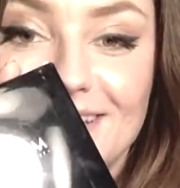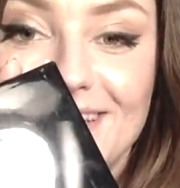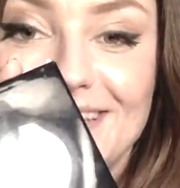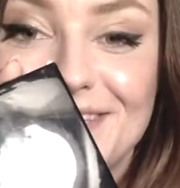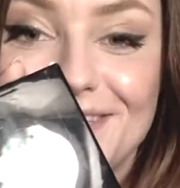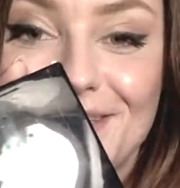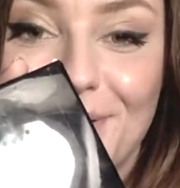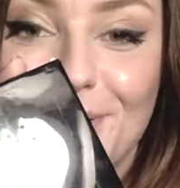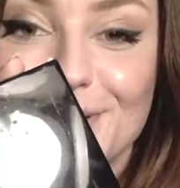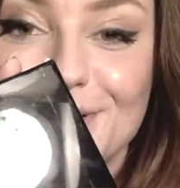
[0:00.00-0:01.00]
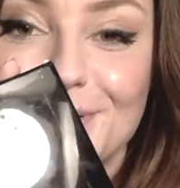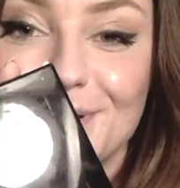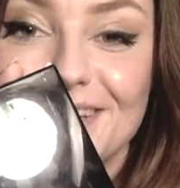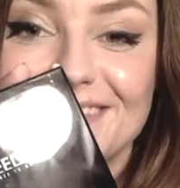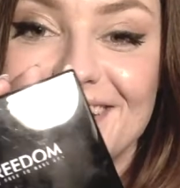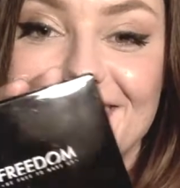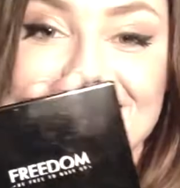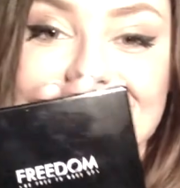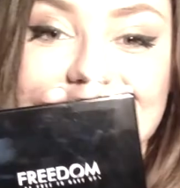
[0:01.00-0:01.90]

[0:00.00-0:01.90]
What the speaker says: It's so old school, isn't it?